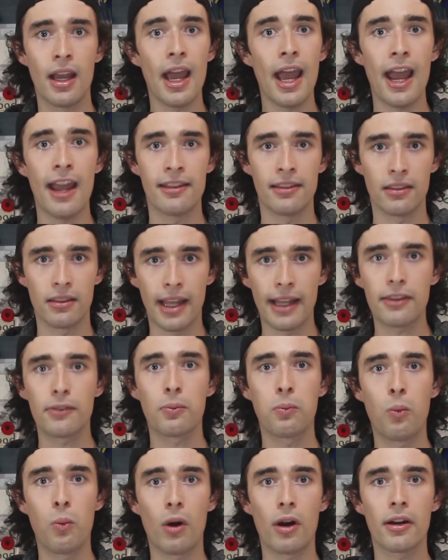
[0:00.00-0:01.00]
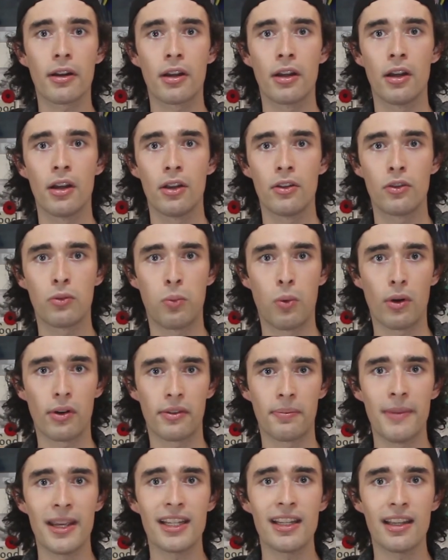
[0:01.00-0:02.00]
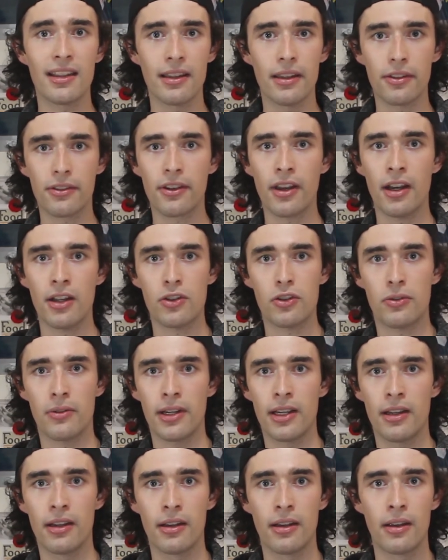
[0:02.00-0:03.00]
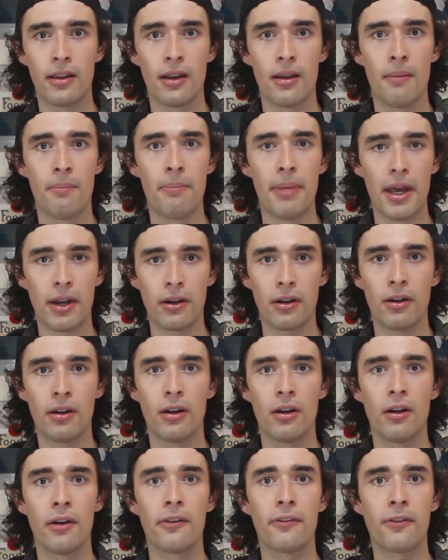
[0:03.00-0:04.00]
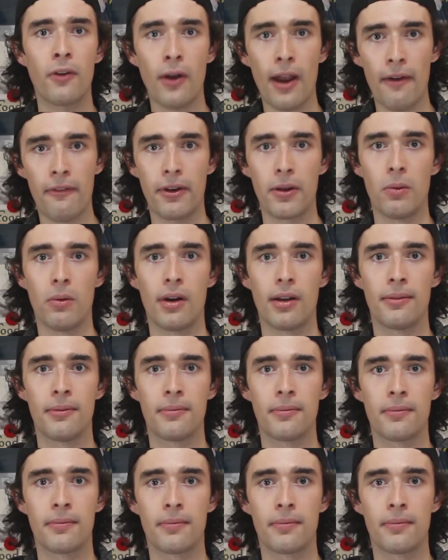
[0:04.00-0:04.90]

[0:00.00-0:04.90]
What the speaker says: and let's work towards making this country better for everyone.